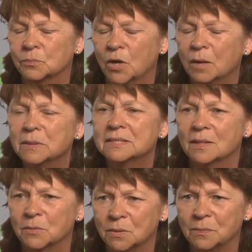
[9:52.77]
probably
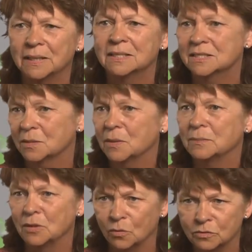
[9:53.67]
some of the biggest in
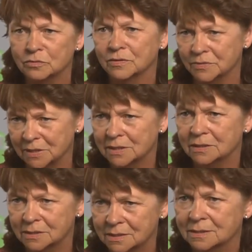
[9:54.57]
maybe over 50
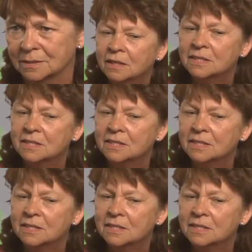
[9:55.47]
years.